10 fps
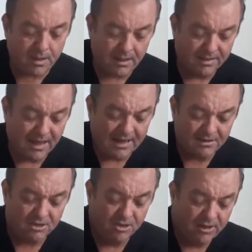
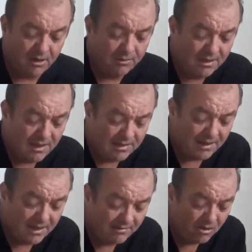That's good. I really like the
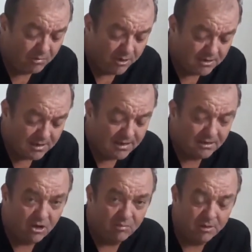heavier beers. I like
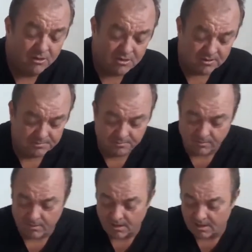dark beers.
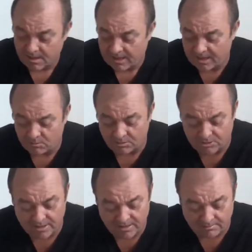And we'll
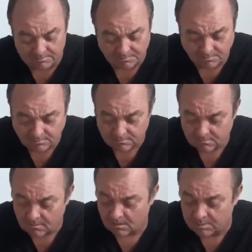try the
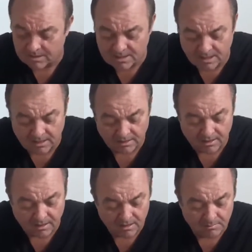Bintang.
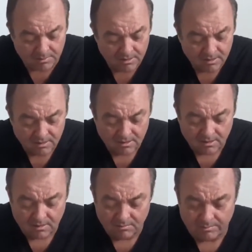
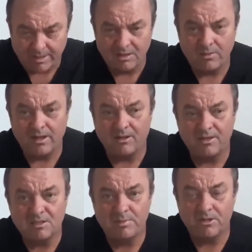By the way, all
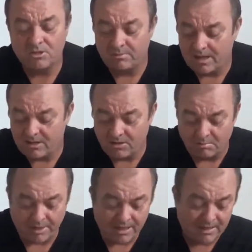these beers are made here in
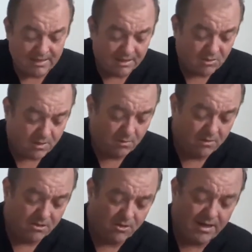Bali. That's why I
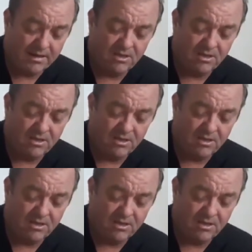wanted to try it.